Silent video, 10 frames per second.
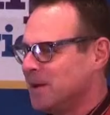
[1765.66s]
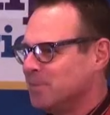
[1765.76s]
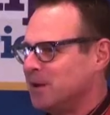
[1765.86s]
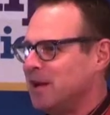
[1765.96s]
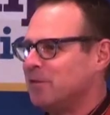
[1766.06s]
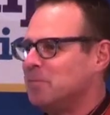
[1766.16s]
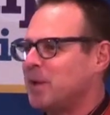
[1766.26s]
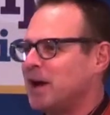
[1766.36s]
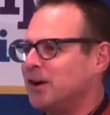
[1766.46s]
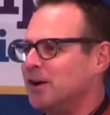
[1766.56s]
But even
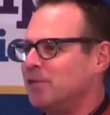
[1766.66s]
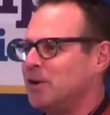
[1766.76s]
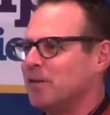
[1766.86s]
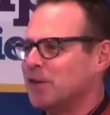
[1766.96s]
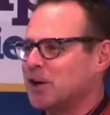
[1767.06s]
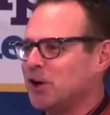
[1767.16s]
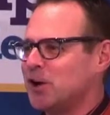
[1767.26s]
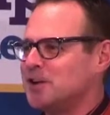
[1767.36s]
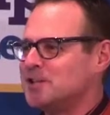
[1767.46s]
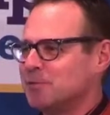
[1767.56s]
better, if you have the
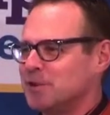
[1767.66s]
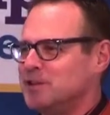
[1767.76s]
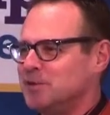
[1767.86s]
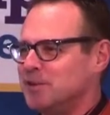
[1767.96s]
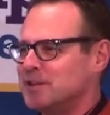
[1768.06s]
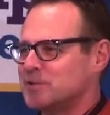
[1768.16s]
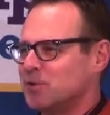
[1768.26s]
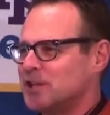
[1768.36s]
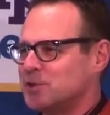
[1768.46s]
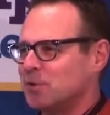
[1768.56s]
courage to redo this
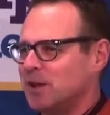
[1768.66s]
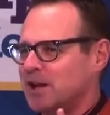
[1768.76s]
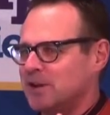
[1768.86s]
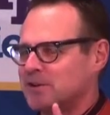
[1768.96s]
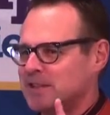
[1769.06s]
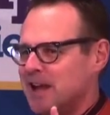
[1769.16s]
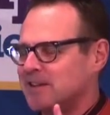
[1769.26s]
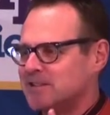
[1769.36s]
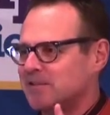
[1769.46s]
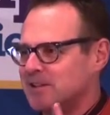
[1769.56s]
ritual at your
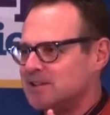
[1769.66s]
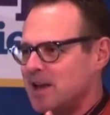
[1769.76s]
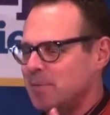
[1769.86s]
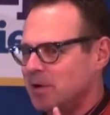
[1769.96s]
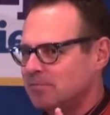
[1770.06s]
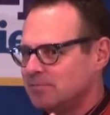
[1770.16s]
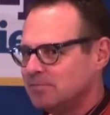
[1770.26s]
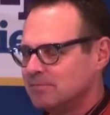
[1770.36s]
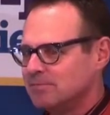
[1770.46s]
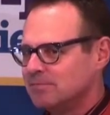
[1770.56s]
Thanksgiving table,
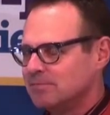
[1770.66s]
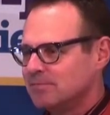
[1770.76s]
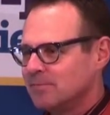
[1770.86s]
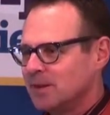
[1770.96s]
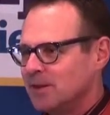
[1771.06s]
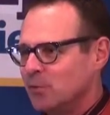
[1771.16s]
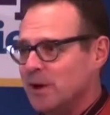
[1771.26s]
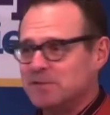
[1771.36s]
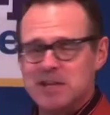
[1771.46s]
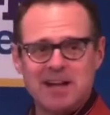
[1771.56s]

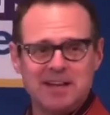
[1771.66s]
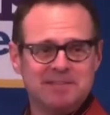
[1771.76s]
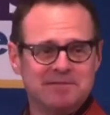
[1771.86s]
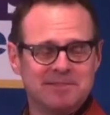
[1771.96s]
we've done it.